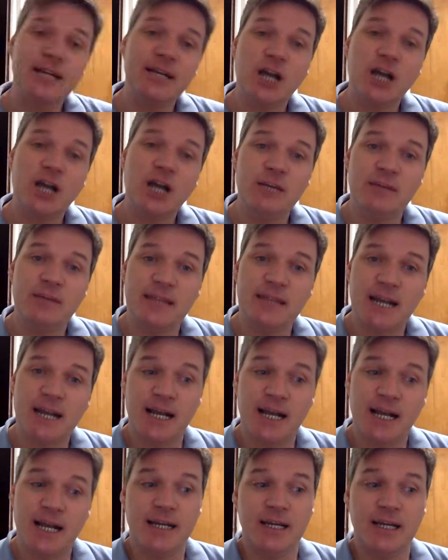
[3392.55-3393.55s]
argument that I
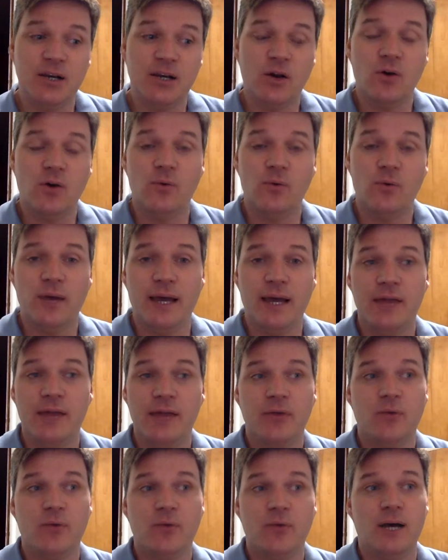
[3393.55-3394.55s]
got in
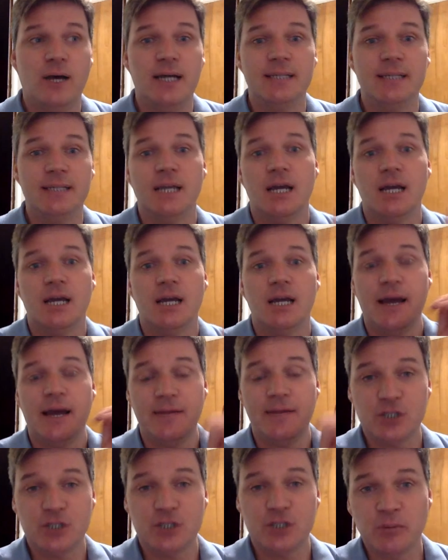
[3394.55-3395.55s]
with was at
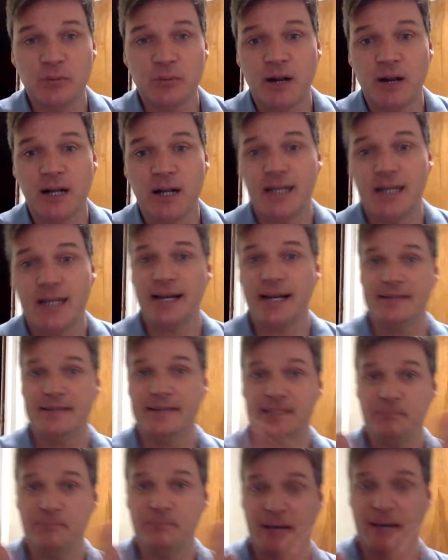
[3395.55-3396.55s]
the supermarket, I get
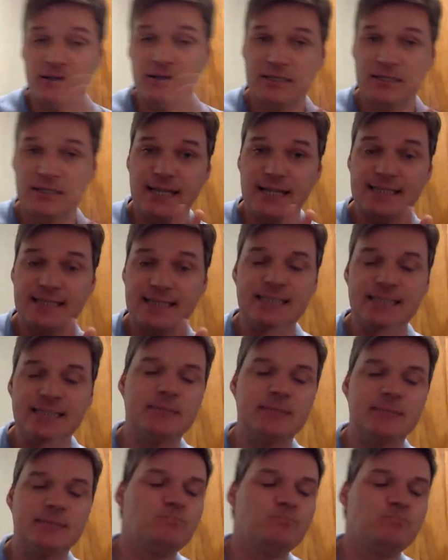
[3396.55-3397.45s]
these bagel slices.